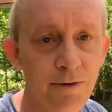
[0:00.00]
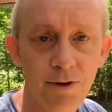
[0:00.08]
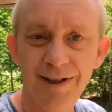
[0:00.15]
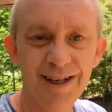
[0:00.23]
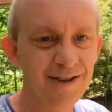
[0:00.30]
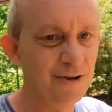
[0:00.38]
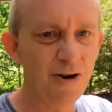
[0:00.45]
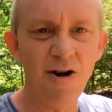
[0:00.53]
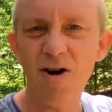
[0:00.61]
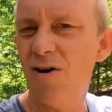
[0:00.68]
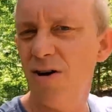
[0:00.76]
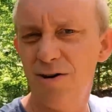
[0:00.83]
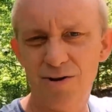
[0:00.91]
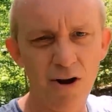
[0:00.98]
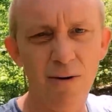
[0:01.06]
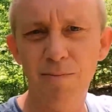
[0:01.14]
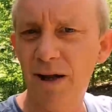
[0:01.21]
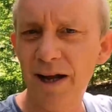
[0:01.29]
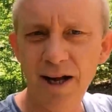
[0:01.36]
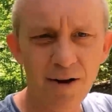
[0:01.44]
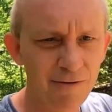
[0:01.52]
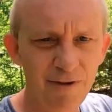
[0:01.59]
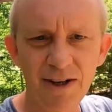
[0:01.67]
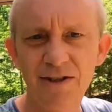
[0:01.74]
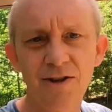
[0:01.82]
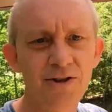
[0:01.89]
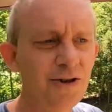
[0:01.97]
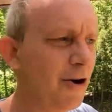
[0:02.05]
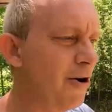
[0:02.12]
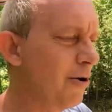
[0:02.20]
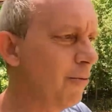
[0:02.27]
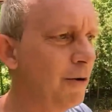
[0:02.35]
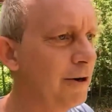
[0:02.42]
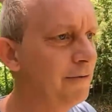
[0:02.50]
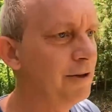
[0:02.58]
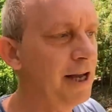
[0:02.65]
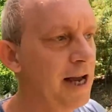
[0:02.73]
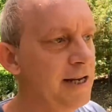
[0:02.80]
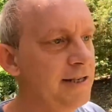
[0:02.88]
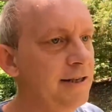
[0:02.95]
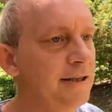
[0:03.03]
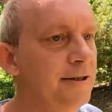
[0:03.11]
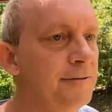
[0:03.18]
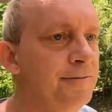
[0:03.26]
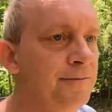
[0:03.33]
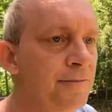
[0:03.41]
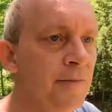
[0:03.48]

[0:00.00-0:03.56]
You know, get a saw or a saw blade or fix the saw or whatever the case is.